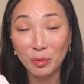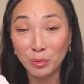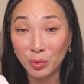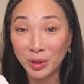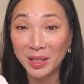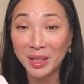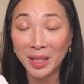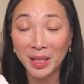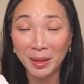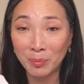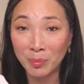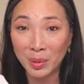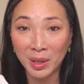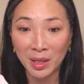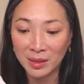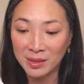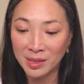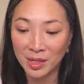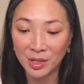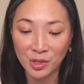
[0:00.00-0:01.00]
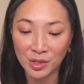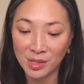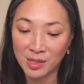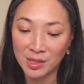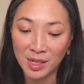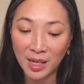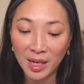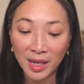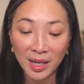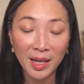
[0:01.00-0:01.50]
really because I
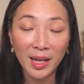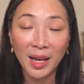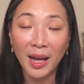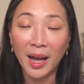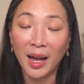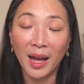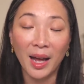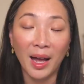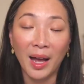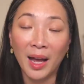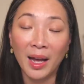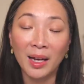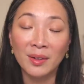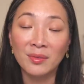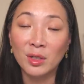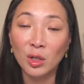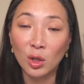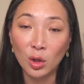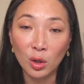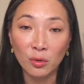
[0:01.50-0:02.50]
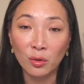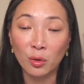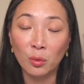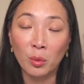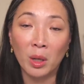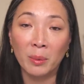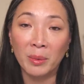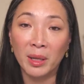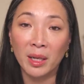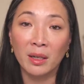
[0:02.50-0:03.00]
just I have an
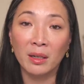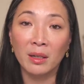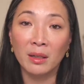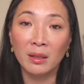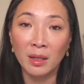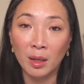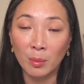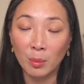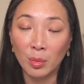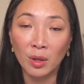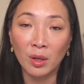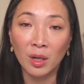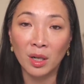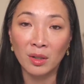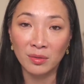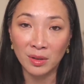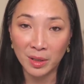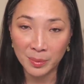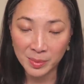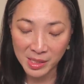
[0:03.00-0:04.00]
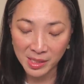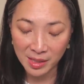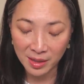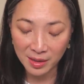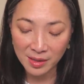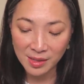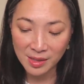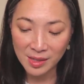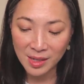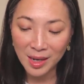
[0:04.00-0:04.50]
overwhelming number of
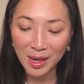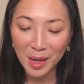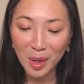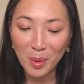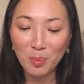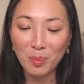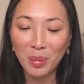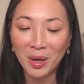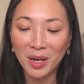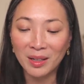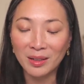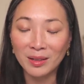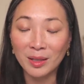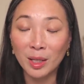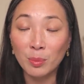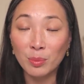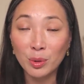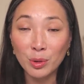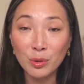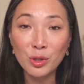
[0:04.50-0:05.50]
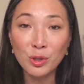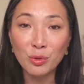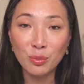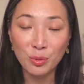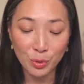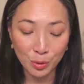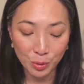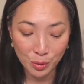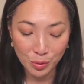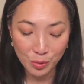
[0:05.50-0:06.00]
lipsticks, but La Bouche
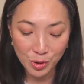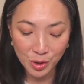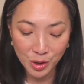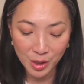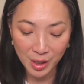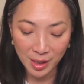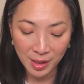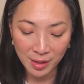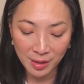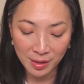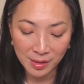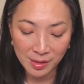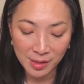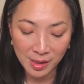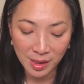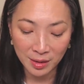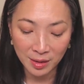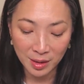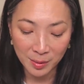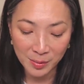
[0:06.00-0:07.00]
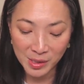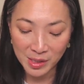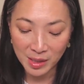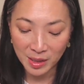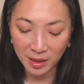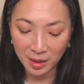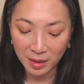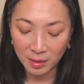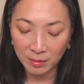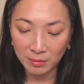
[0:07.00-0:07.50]
Rouge is a
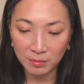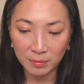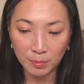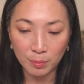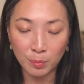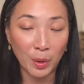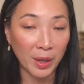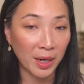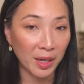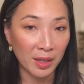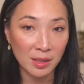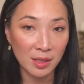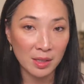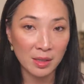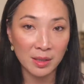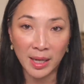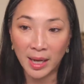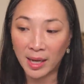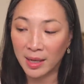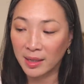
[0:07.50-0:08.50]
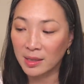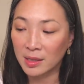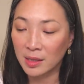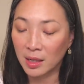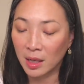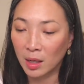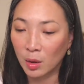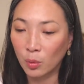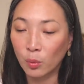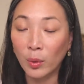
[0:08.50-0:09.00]
lipstick brand that
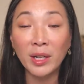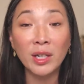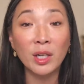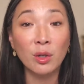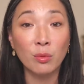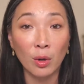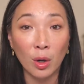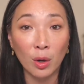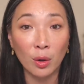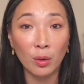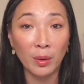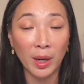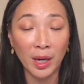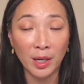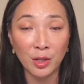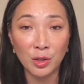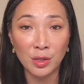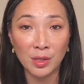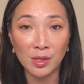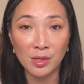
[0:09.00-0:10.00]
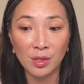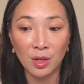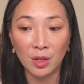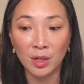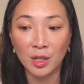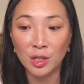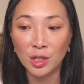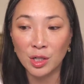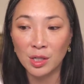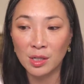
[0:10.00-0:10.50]
uh, Wendy Rowe actually
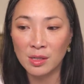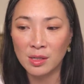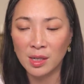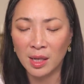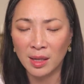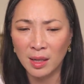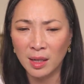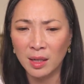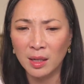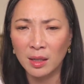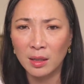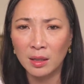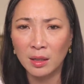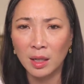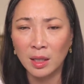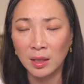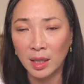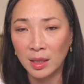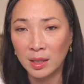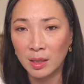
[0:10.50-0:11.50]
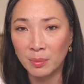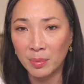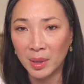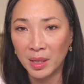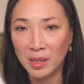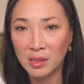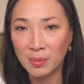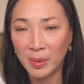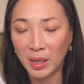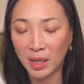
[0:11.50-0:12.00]
started. She's, I think, a, a
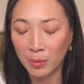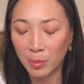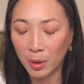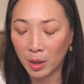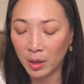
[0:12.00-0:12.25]
London-based makeup